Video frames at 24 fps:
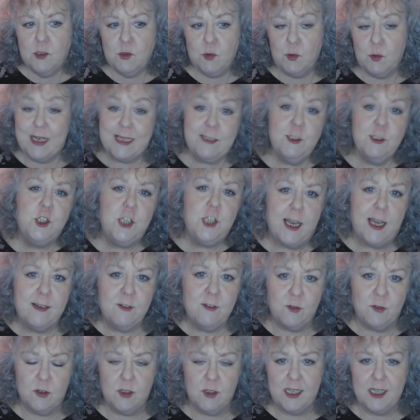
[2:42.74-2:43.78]
So in
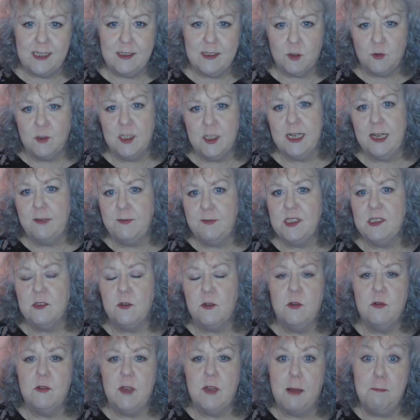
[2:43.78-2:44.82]
general, it's going to give us
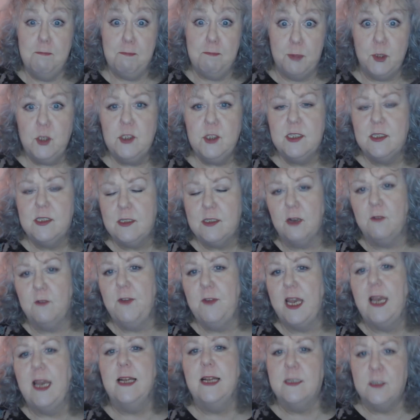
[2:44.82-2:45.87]
all a boost
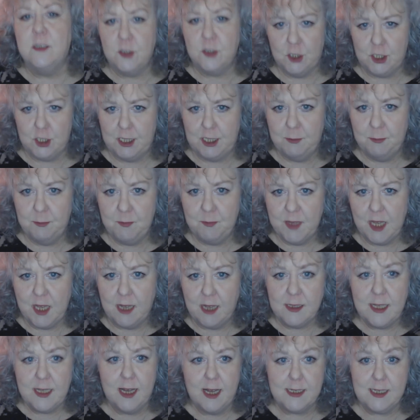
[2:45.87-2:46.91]
of energy,
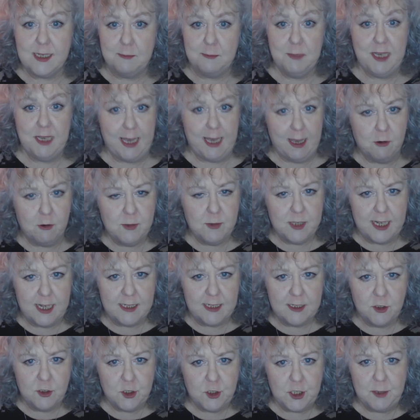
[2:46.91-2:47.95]
and that can be health
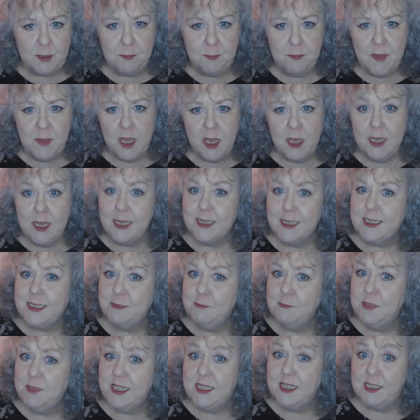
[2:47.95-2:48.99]
energy, it
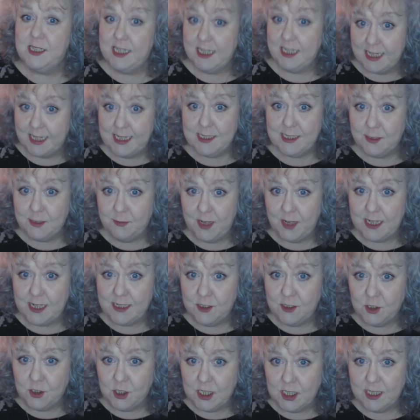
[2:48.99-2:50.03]
can be creative
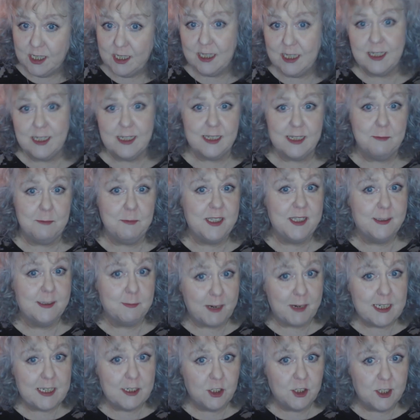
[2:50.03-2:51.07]
energy, it can be
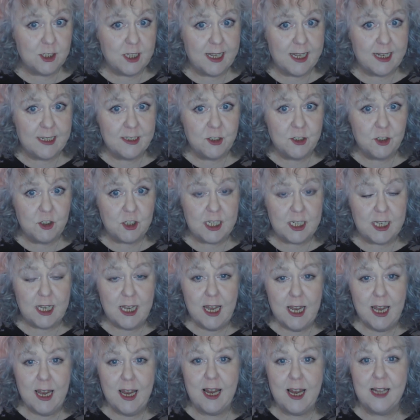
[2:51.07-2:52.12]
spiritual energy,
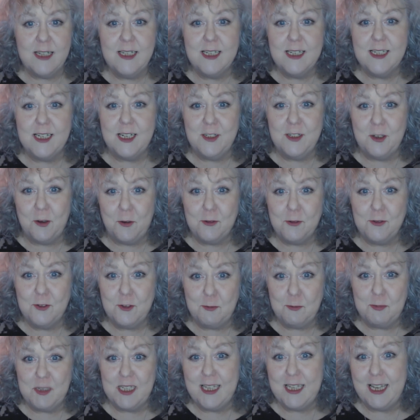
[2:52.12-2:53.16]
and it can
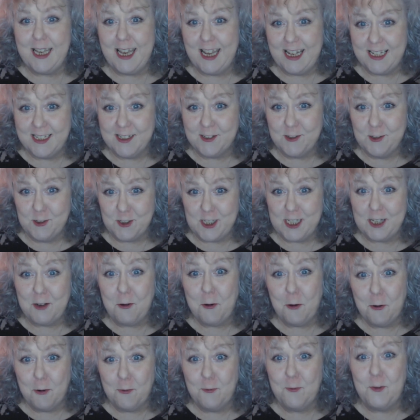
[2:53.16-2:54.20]
also be the energy
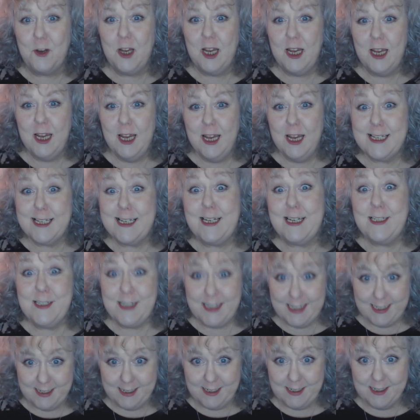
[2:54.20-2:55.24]
of
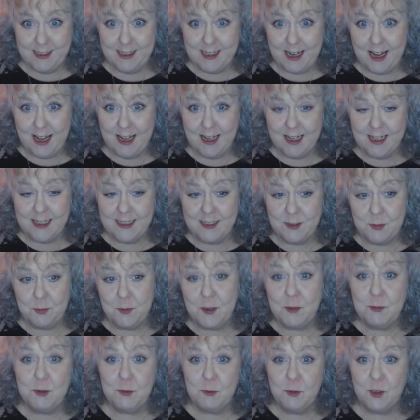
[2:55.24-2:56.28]
career and
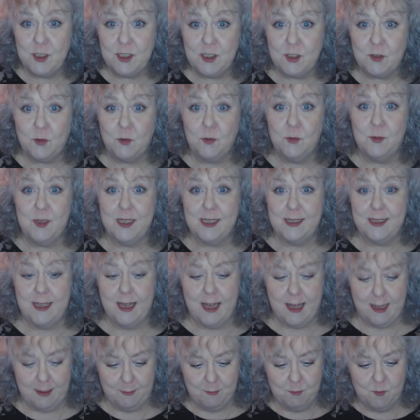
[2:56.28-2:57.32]
where we want to go with
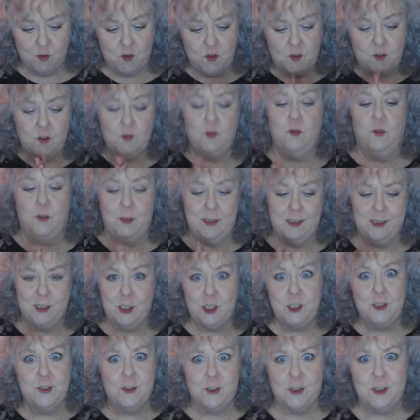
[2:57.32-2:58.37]
that. So
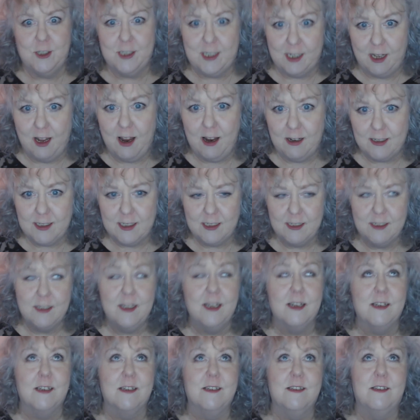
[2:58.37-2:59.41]
good card,
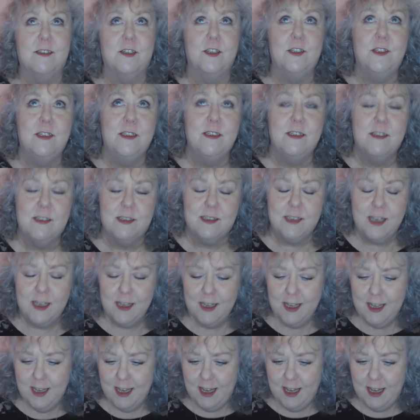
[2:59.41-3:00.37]
thank goodness.